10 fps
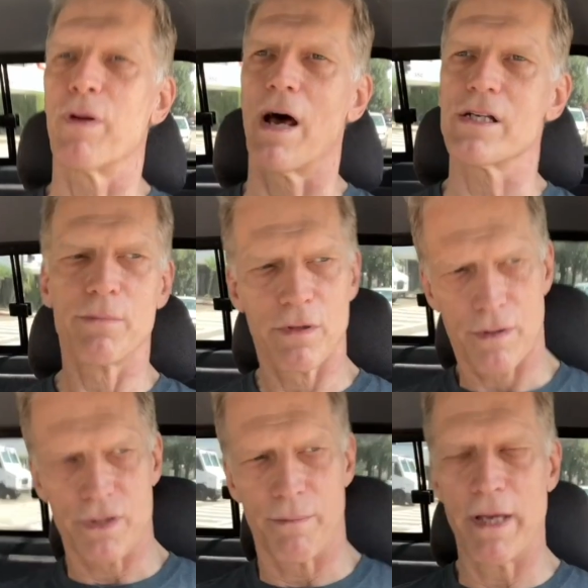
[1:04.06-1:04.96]

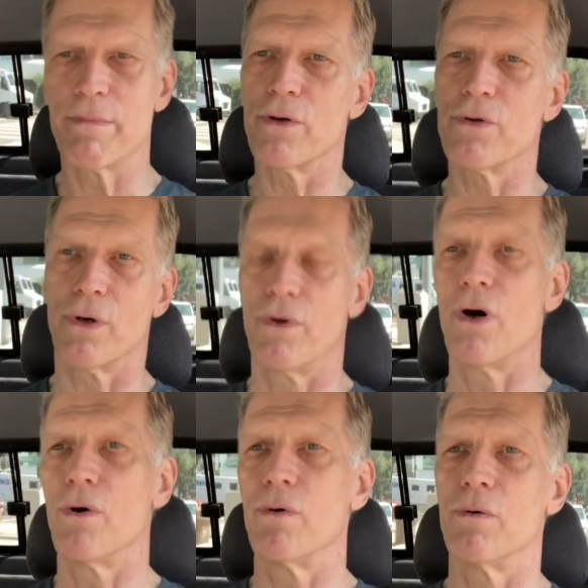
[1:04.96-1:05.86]
Plausible to people who don't
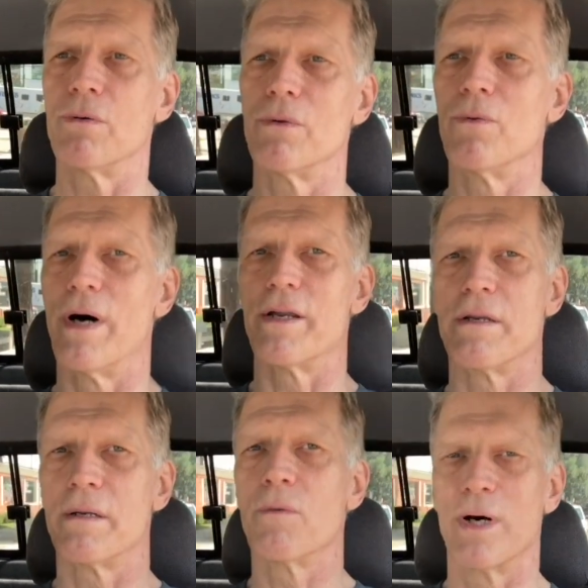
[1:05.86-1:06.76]
know
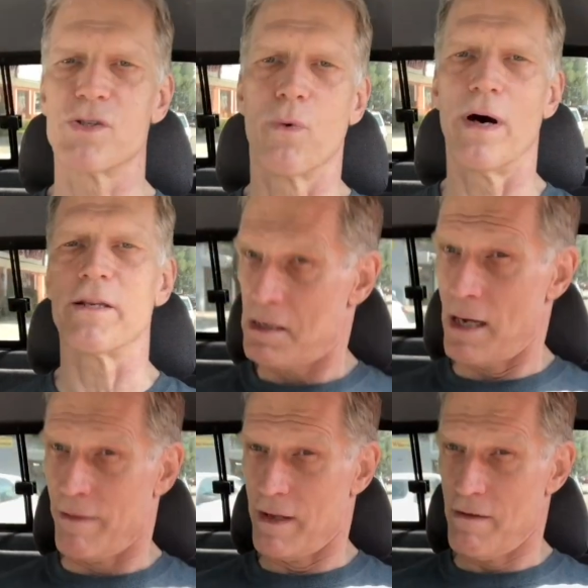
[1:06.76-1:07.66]
what's what.
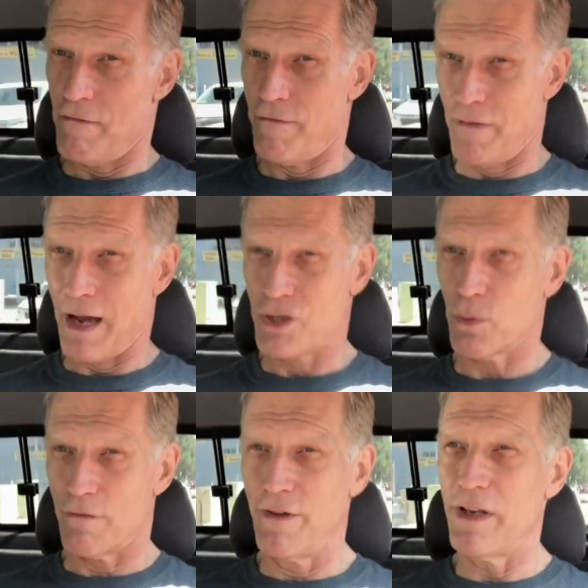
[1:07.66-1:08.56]
And the
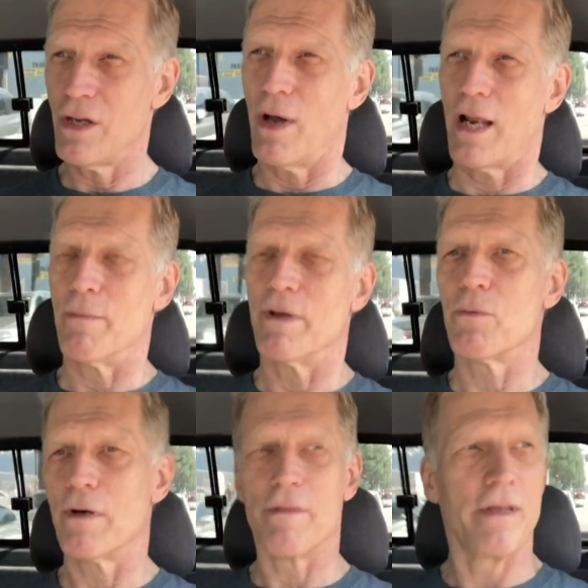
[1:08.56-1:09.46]
actual video element
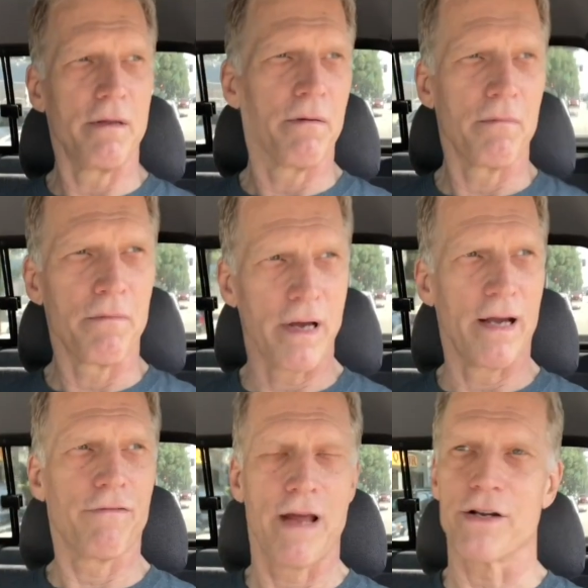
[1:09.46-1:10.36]
where the
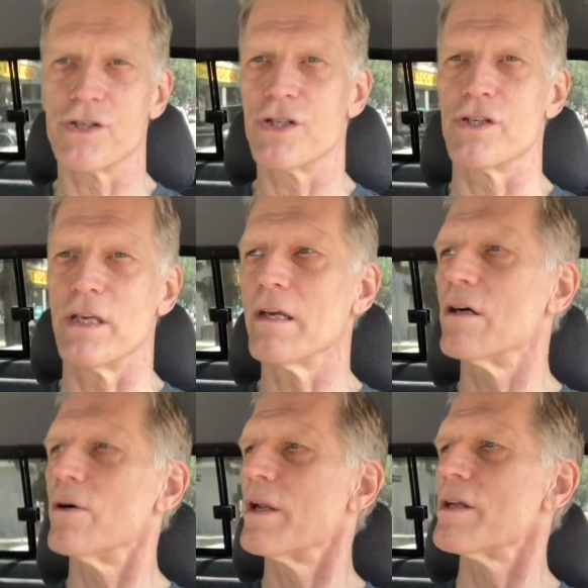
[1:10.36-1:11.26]
guy flashes his
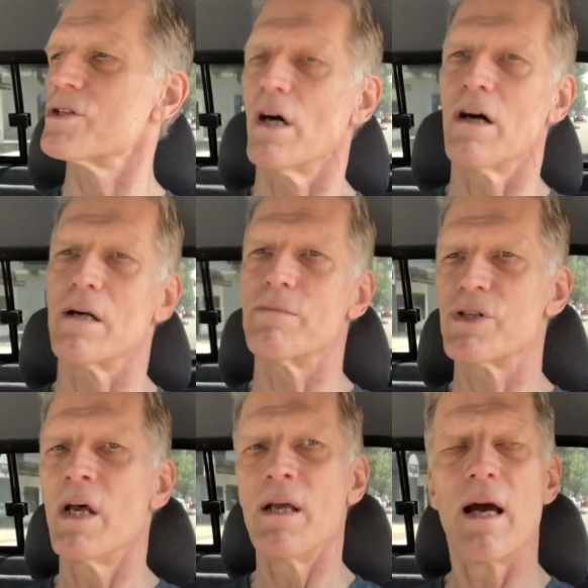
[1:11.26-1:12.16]
ego and his
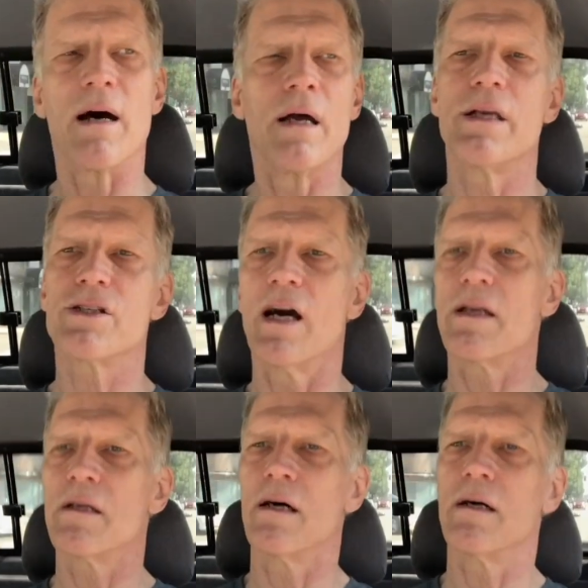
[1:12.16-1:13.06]
arms, yeah, he's got,